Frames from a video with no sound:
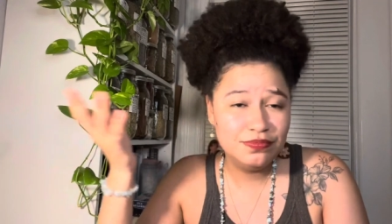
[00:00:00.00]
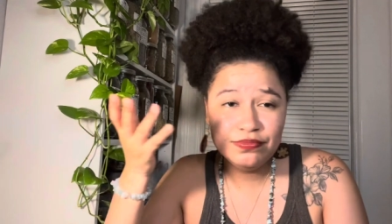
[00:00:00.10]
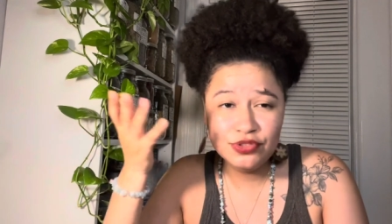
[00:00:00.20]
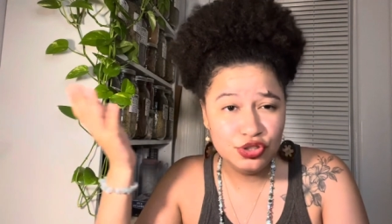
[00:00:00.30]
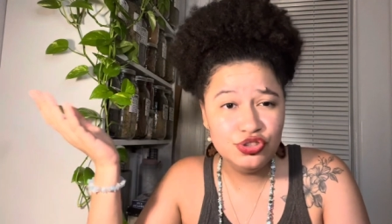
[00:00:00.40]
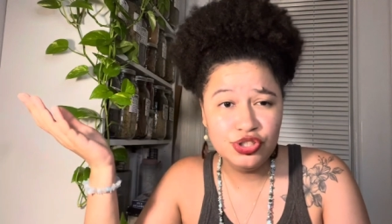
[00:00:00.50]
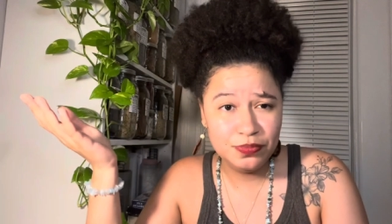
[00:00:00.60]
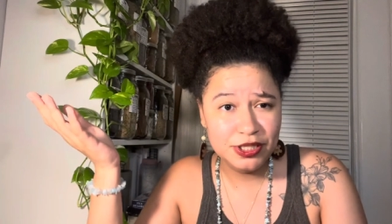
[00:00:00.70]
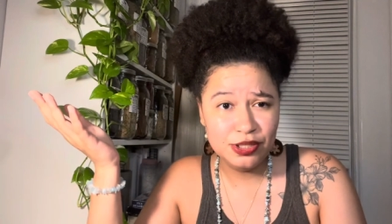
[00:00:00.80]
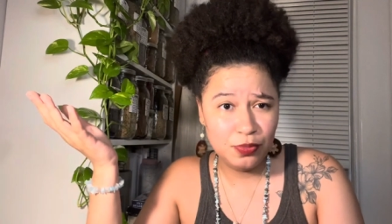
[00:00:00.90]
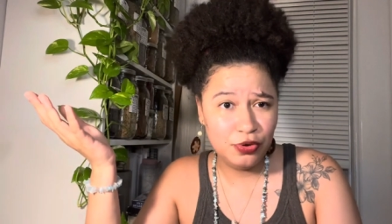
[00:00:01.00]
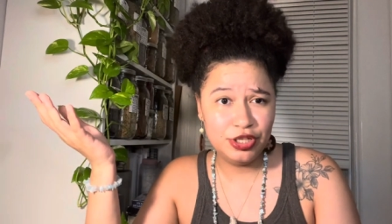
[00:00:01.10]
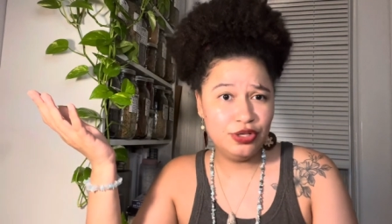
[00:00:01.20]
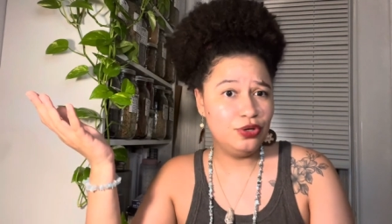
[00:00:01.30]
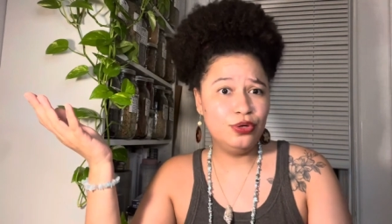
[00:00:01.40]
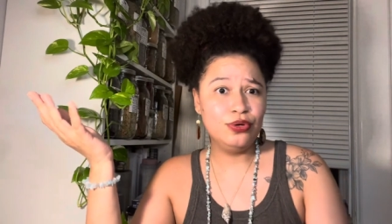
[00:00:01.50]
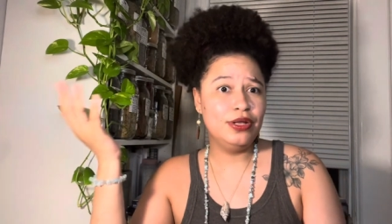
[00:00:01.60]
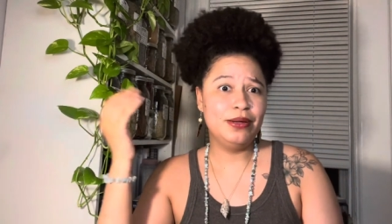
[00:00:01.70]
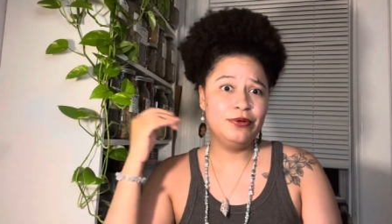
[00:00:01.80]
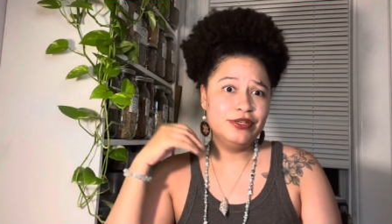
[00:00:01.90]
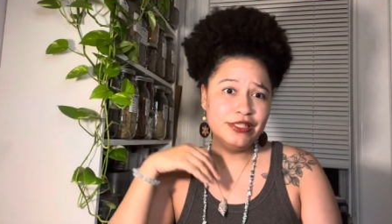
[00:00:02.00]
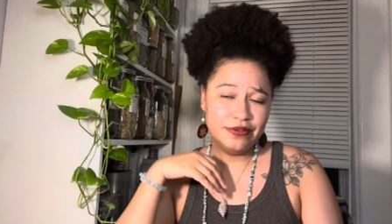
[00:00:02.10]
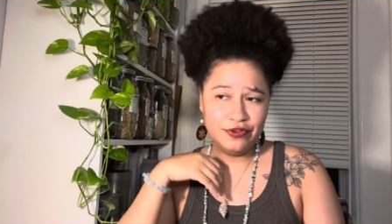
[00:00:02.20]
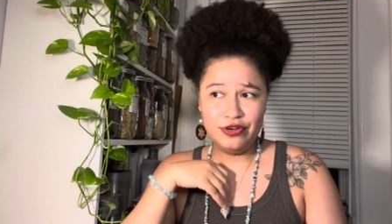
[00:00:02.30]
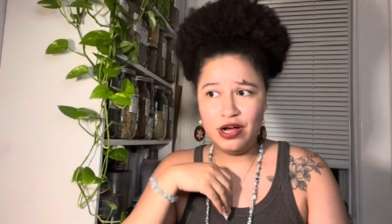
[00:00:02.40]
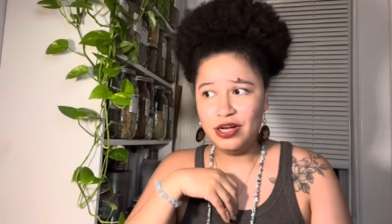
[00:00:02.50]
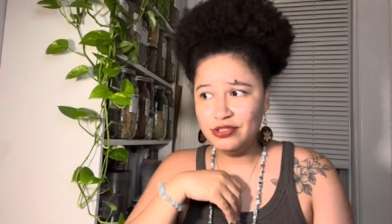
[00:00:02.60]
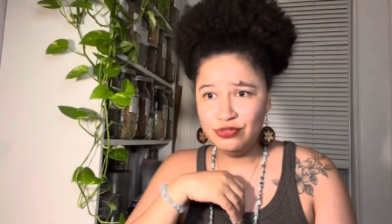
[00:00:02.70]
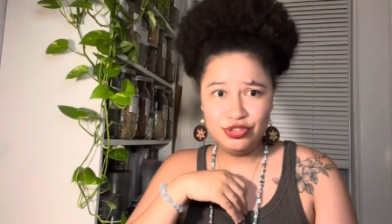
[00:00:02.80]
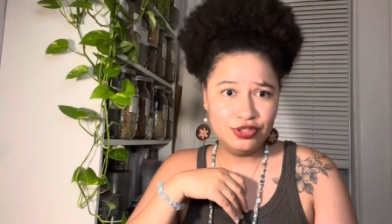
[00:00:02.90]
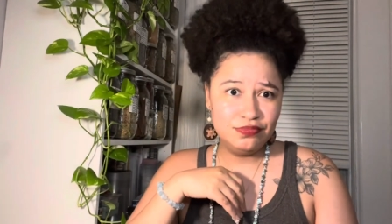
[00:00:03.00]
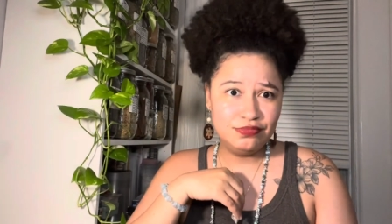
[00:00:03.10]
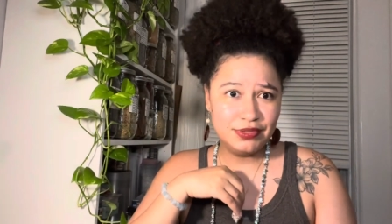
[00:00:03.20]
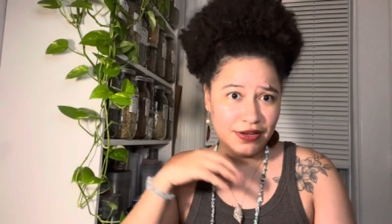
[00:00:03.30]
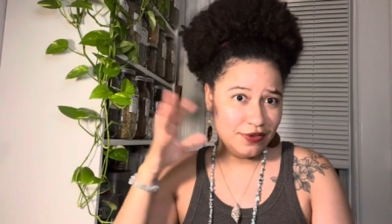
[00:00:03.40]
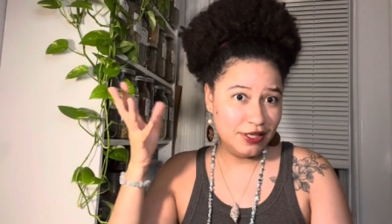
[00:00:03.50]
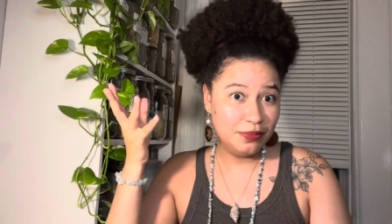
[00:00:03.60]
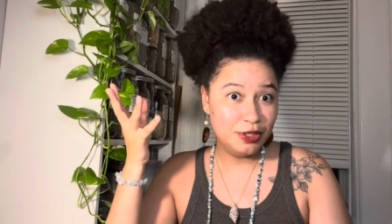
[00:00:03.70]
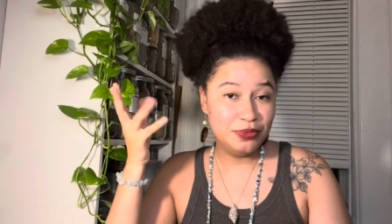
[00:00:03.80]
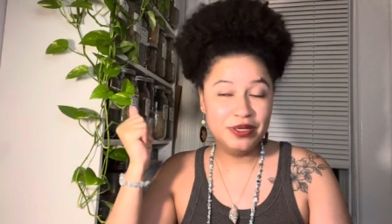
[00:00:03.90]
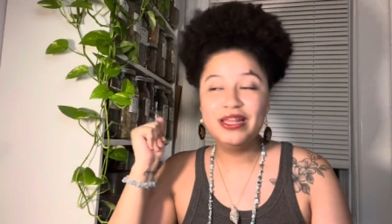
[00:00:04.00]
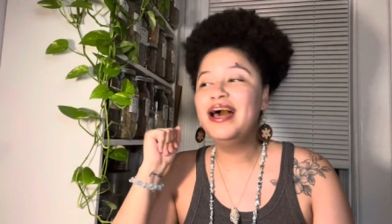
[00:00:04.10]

you should be supporting your local libraries. If you're not, you should definitely be doing that.